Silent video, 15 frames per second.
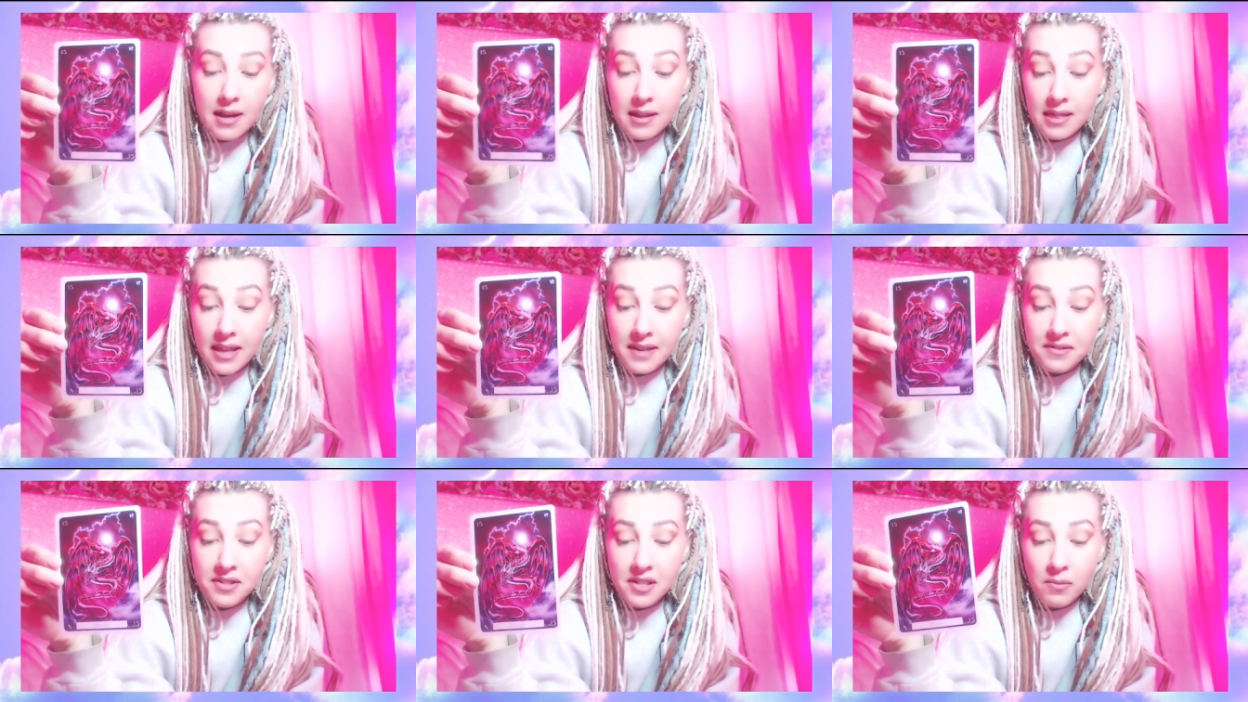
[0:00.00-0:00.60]

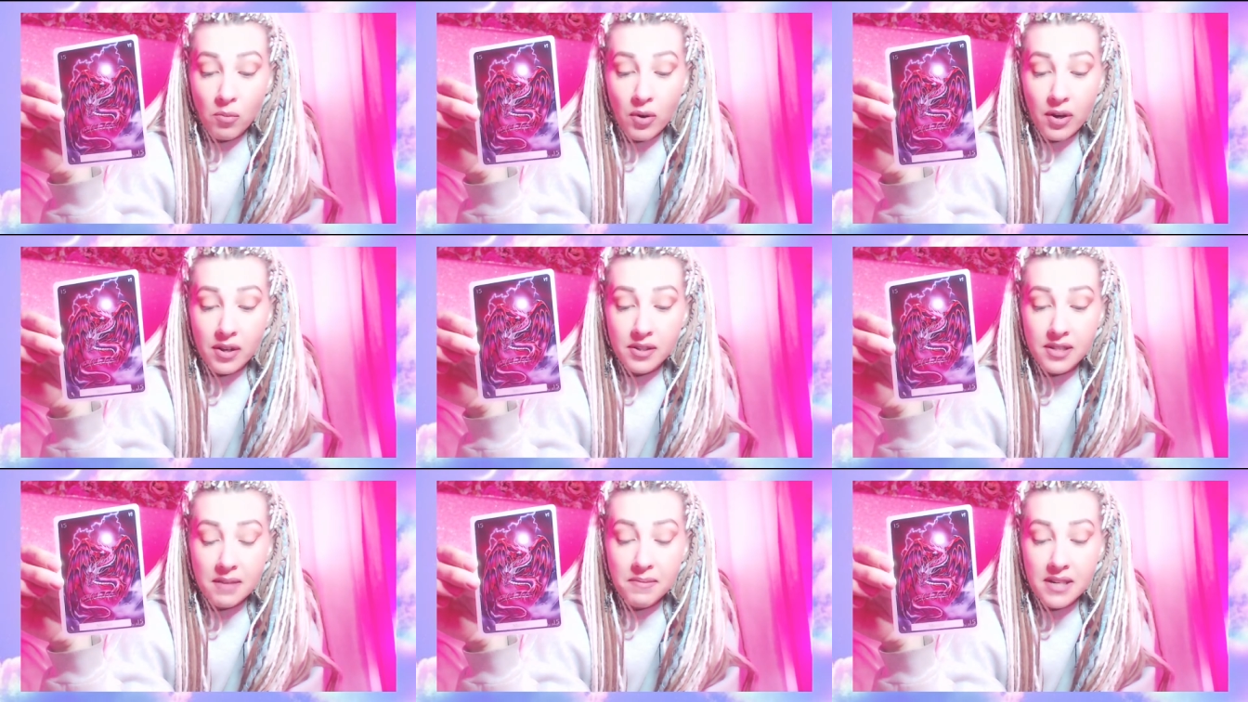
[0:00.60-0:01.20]
Life somewhat,
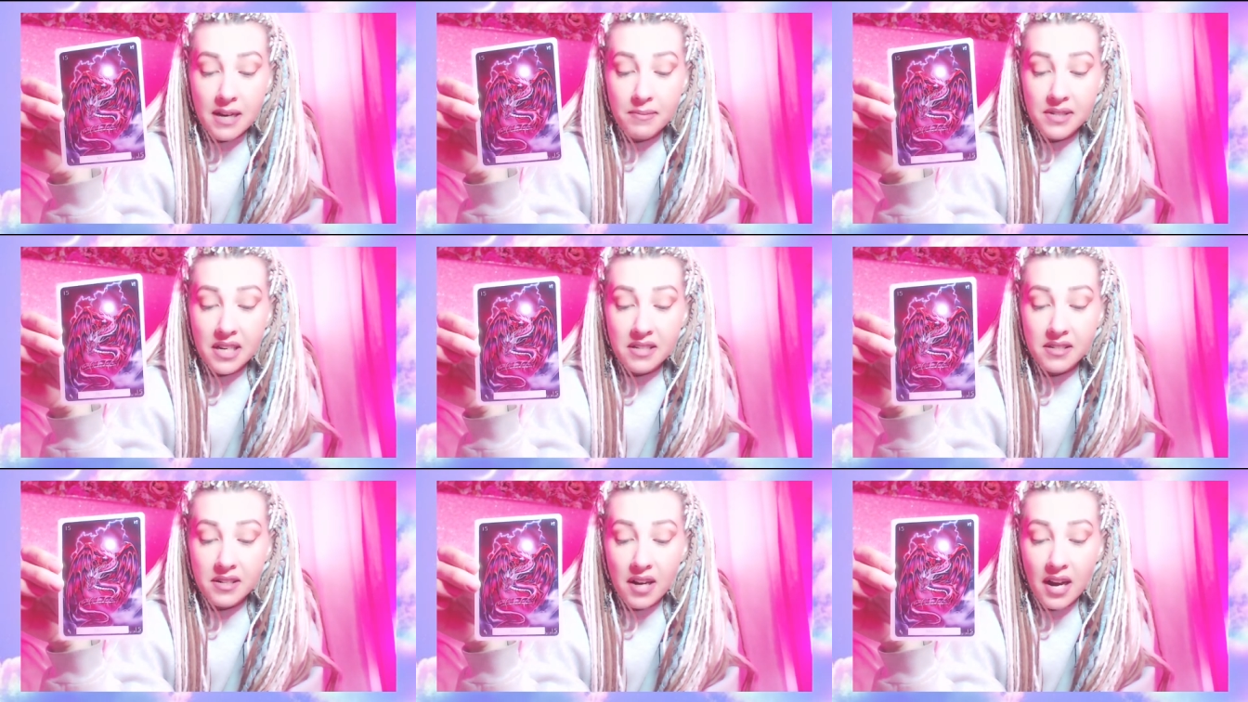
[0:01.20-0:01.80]
sometimes
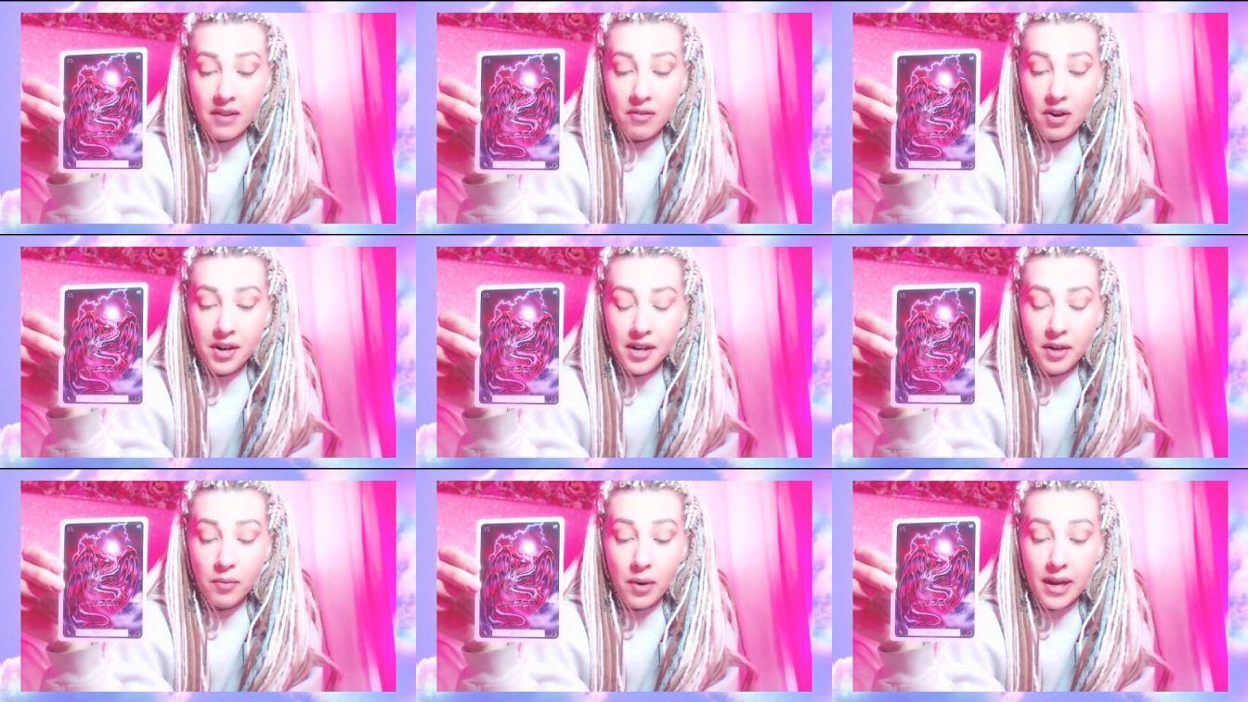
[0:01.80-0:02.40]
has an
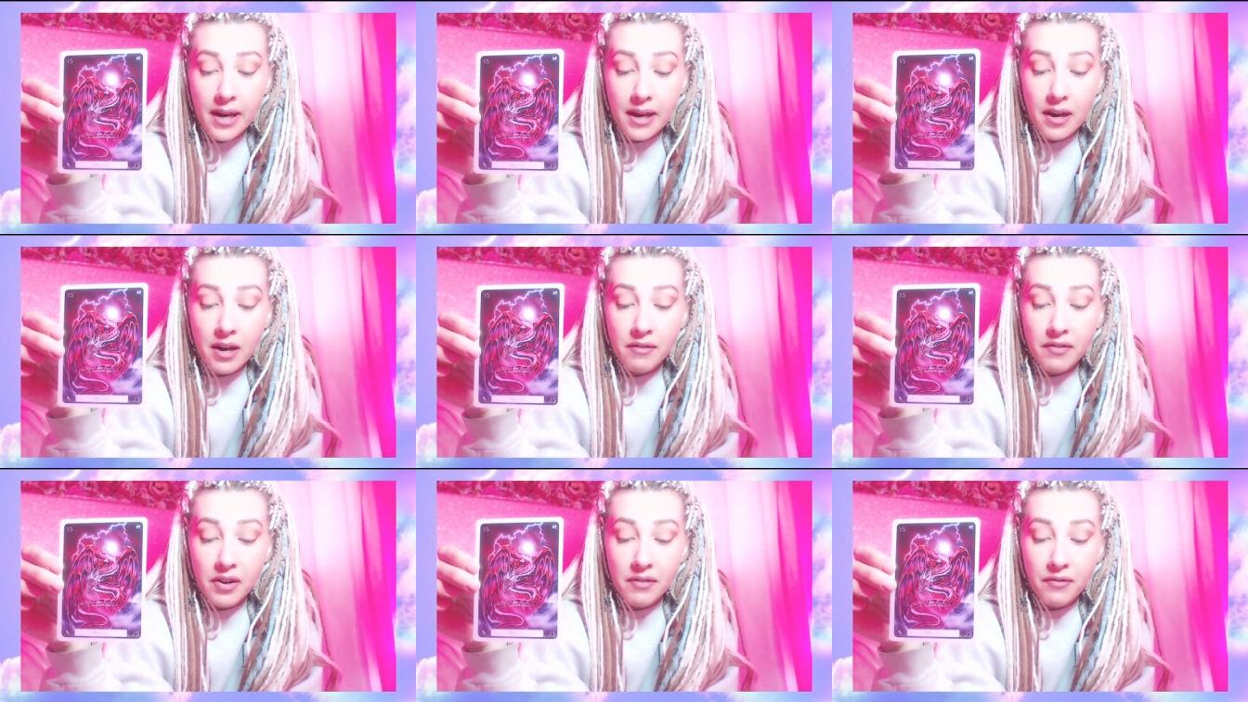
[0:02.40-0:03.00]
ironic way
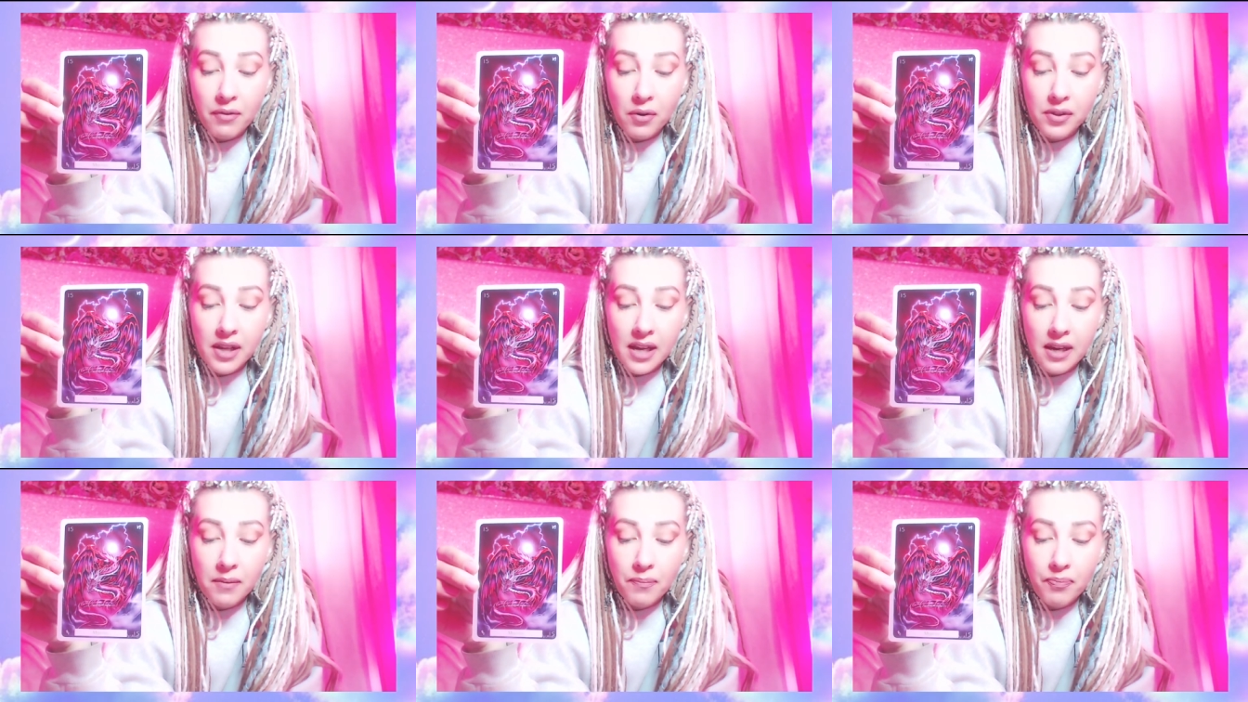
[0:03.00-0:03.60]
of unfolding.